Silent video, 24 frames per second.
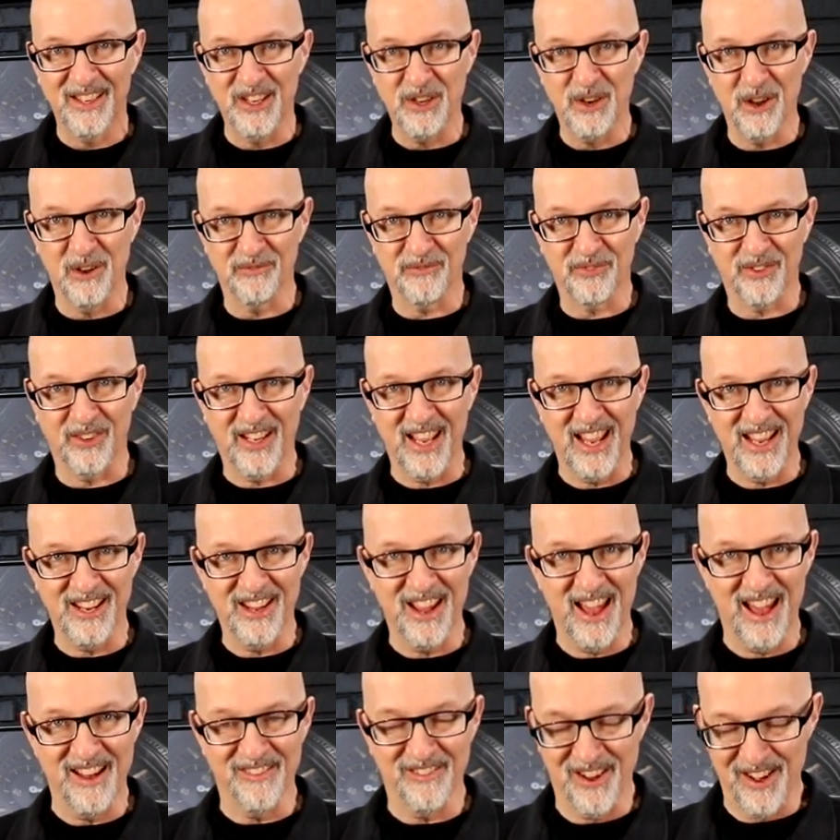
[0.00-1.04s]
you don't forget
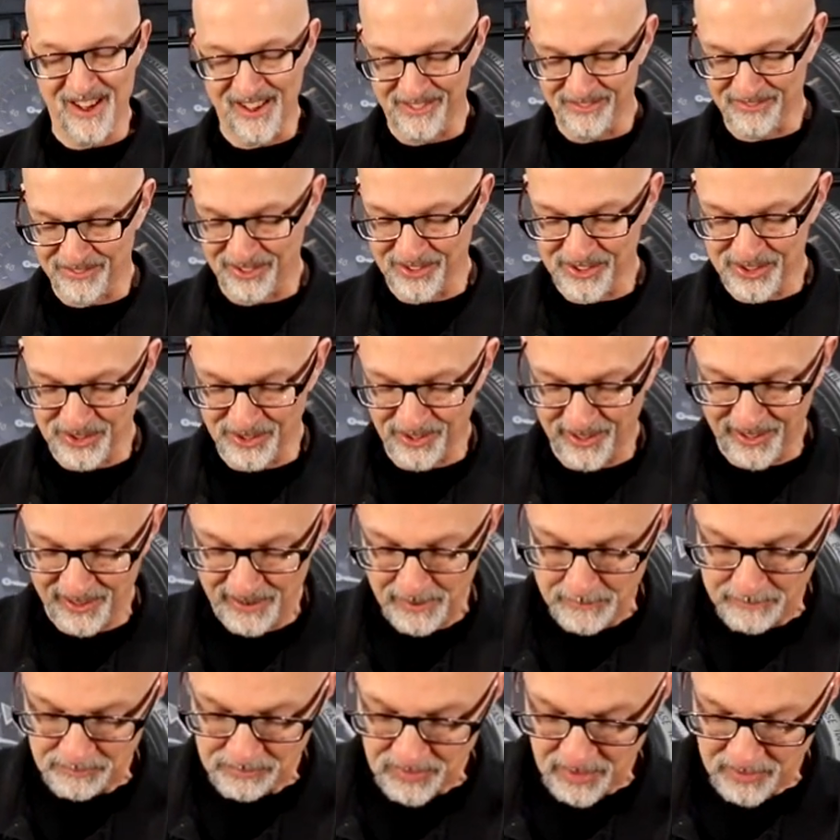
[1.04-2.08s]
you have on for
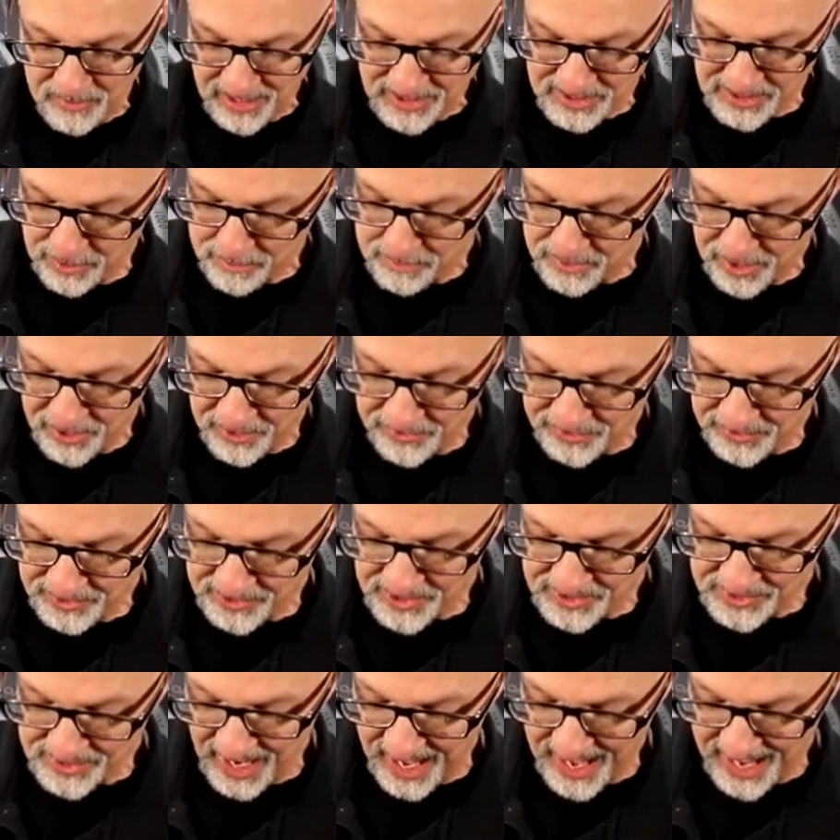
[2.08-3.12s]
sure. But it's a beautiful
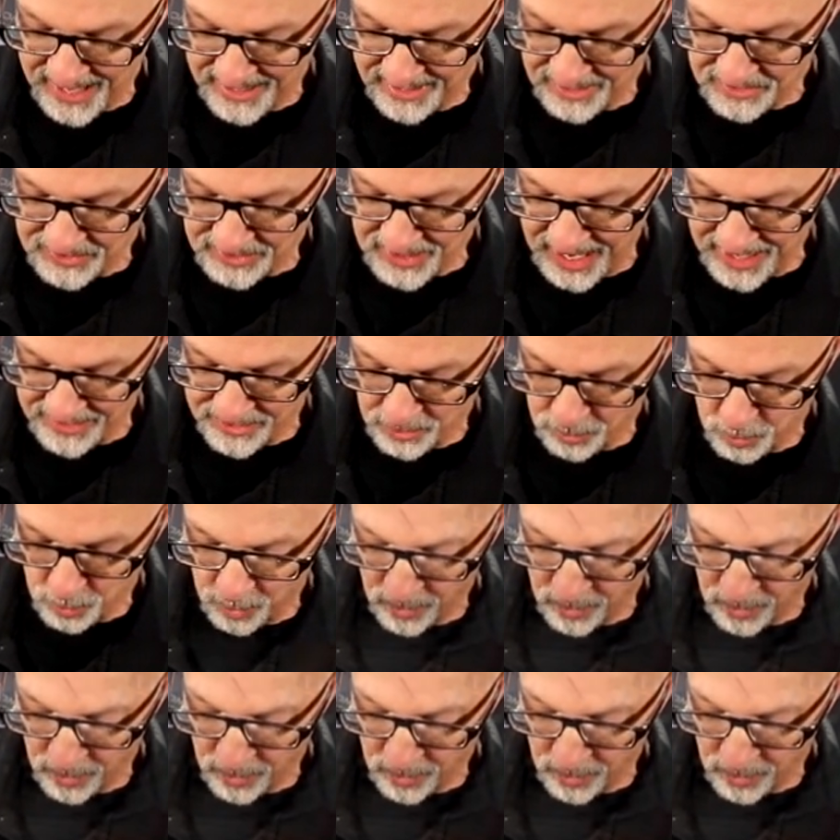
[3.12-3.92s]
design. It's got the